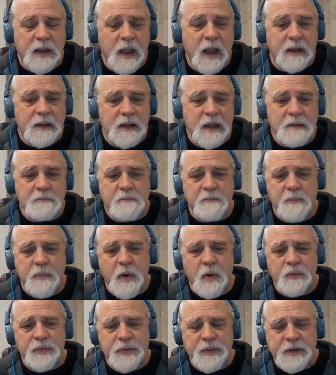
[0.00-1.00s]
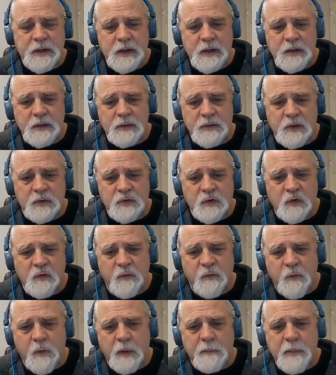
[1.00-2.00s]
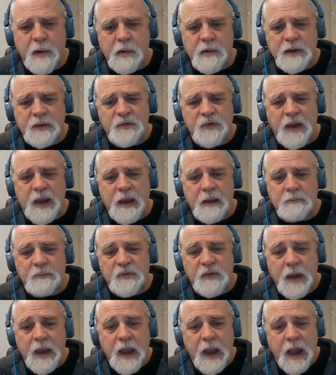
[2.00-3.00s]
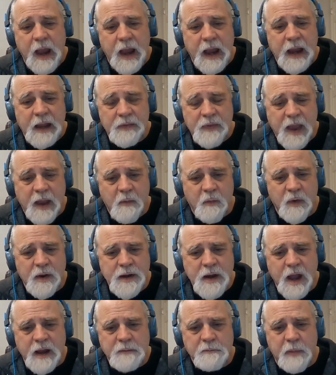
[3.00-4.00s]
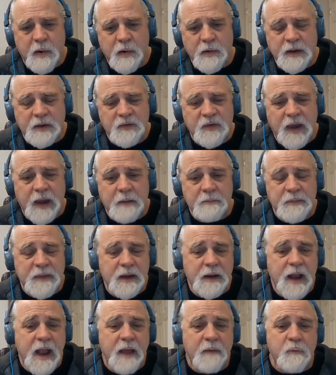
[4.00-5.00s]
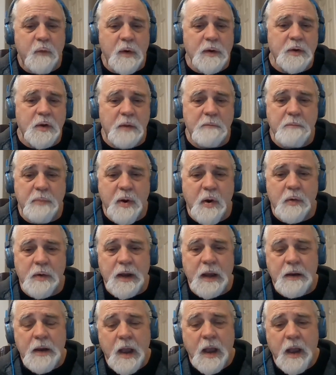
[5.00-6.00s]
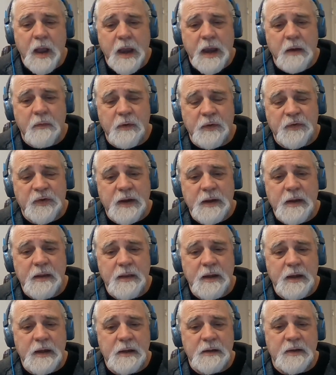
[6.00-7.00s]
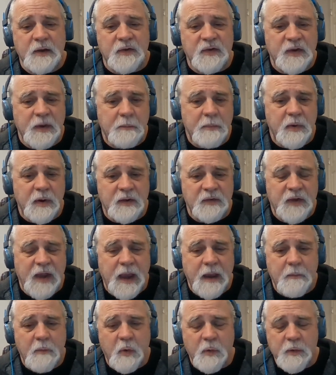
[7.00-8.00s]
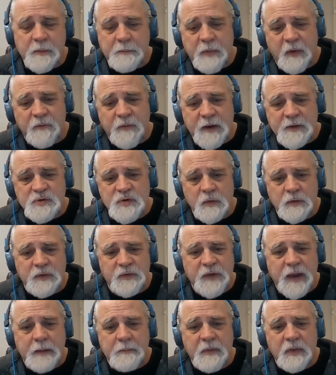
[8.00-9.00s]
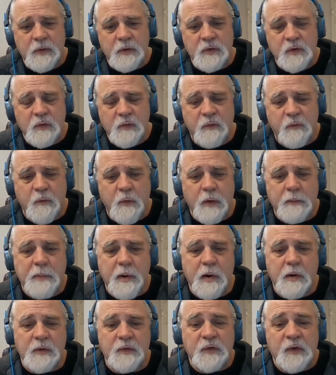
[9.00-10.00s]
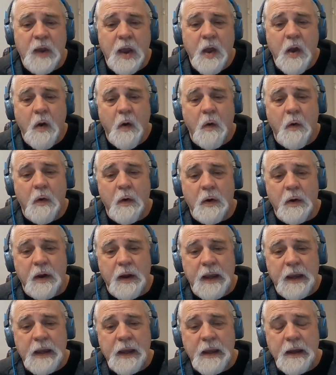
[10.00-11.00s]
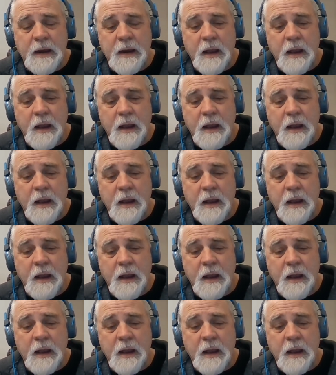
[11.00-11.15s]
Again, both the 2 4-part exams and that 1 9-part exam did have one component. It was in the December exam, or the professional exam, of the 2 4-parts, or in